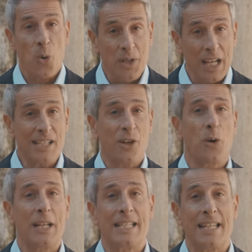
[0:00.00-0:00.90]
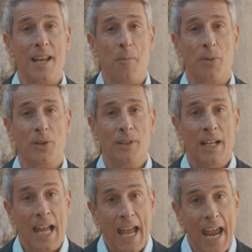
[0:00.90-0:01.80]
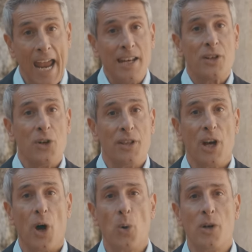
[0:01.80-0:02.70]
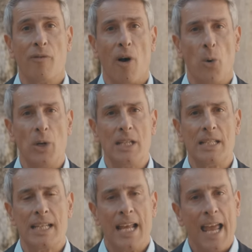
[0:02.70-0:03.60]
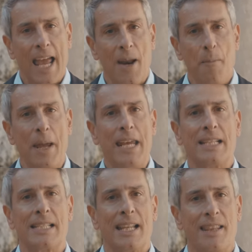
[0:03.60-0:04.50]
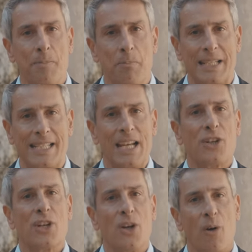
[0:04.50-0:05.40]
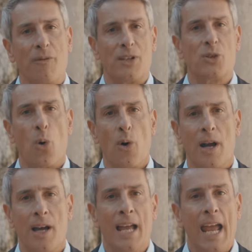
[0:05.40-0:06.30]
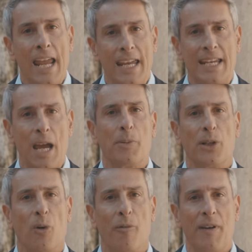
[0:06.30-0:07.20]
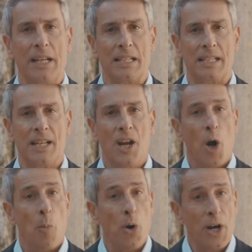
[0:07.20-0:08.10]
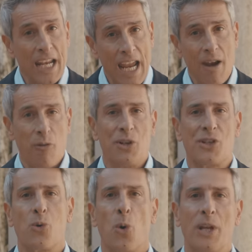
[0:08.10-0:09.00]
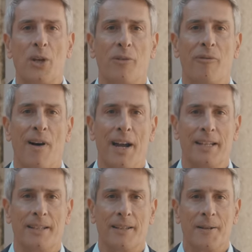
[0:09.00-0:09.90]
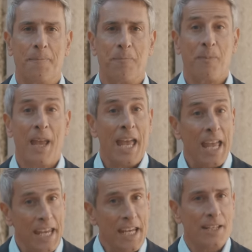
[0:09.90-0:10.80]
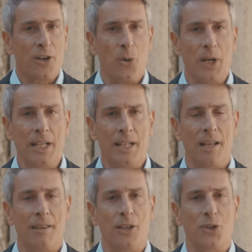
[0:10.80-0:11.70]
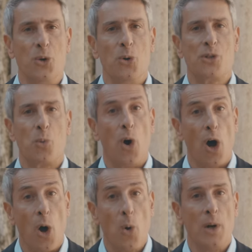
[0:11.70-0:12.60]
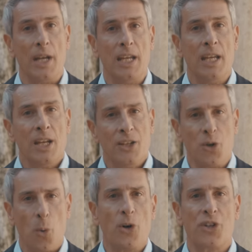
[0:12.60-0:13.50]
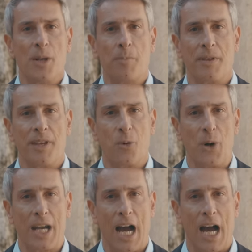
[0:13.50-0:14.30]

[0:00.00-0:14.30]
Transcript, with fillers: who desecrates the temple, enters the Holy of Holies, and makes the possession of the Torah a capital offense, burning every scroll he could find. He decreed the Jews were only to worship the Greek